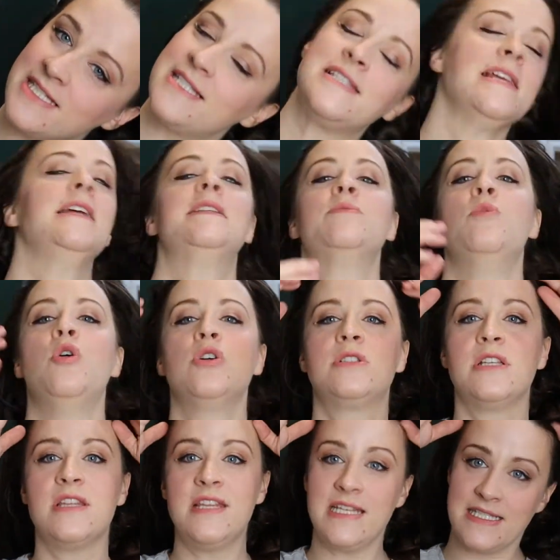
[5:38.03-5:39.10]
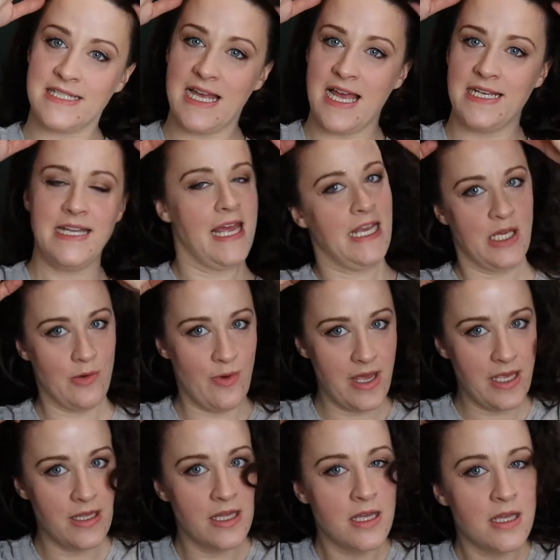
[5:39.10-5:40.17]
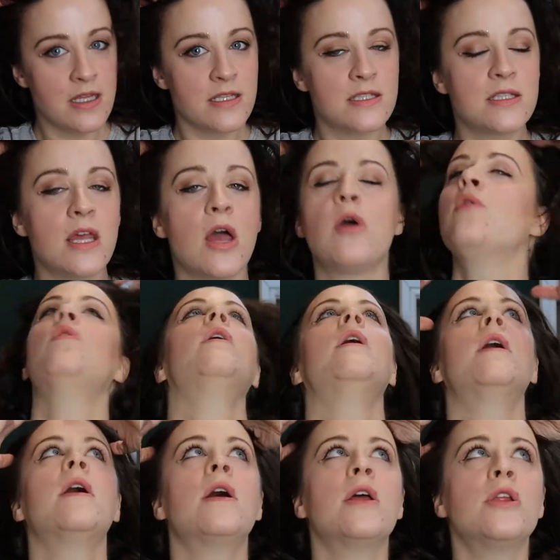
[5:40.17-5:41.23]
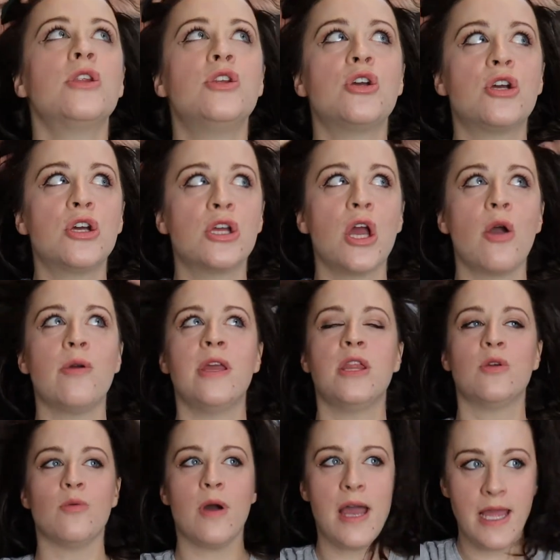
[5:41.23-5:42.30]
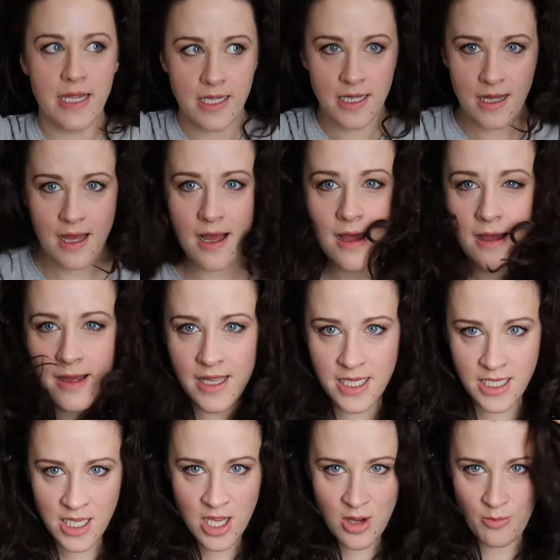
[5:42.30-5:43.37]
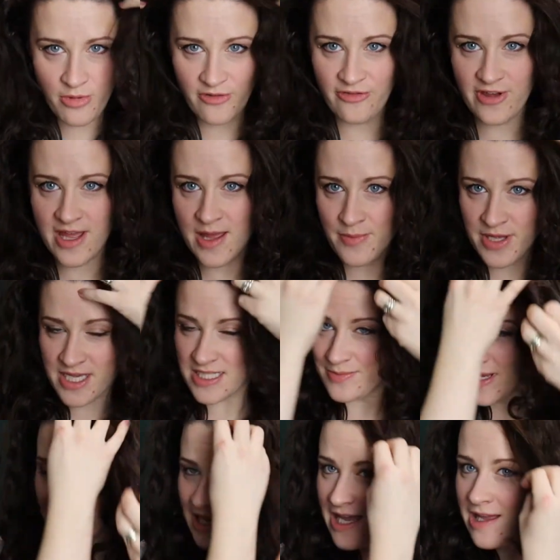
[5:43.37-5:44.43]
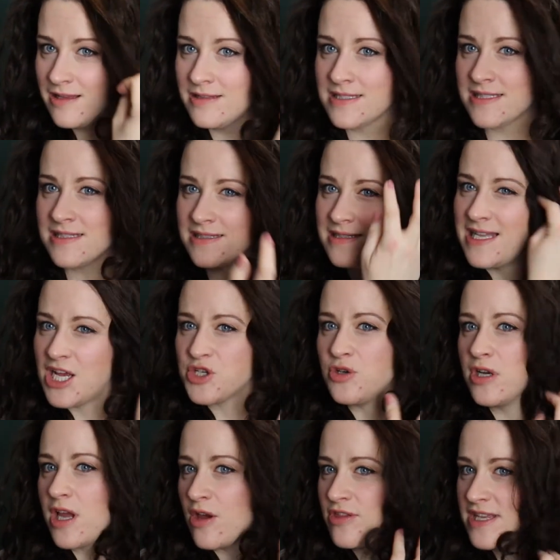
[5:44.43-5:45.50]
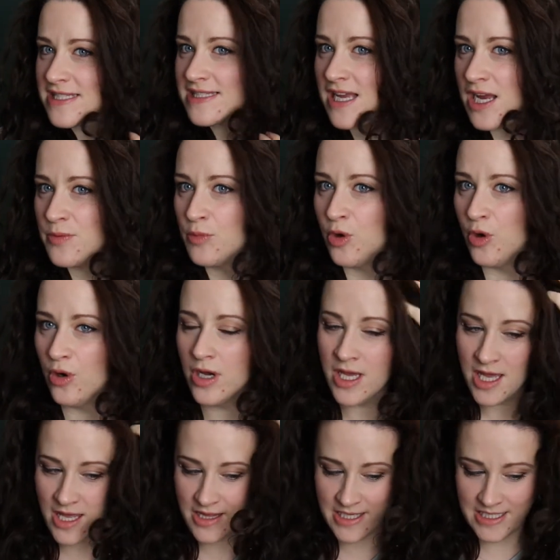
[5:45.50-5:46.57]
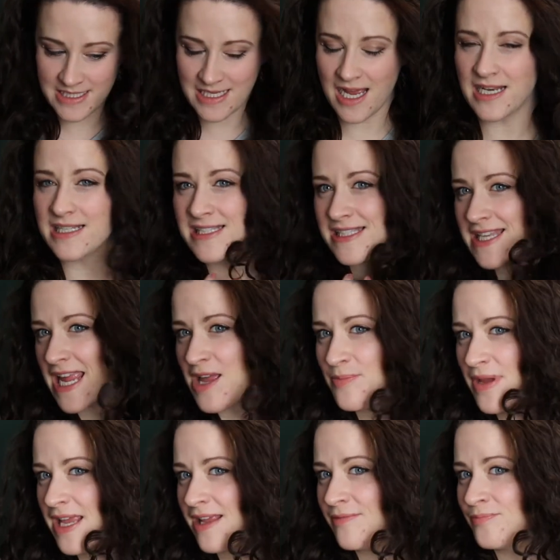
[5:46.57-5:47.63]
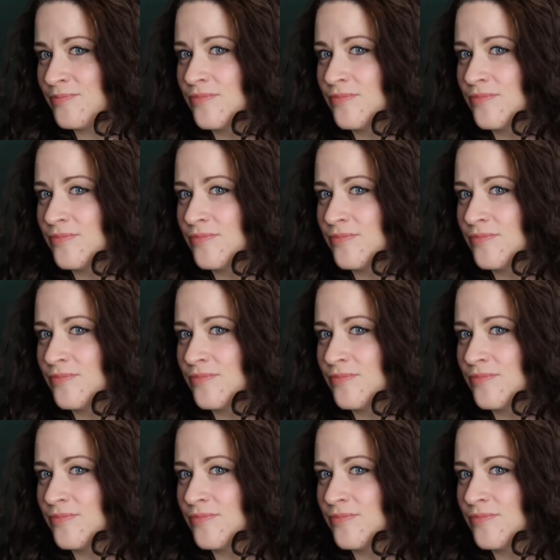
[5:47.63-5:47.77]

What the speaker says: sit more to this side anyway, so you can go either way. I prefer, because my curls naturally go this side more, these kind of stay a bit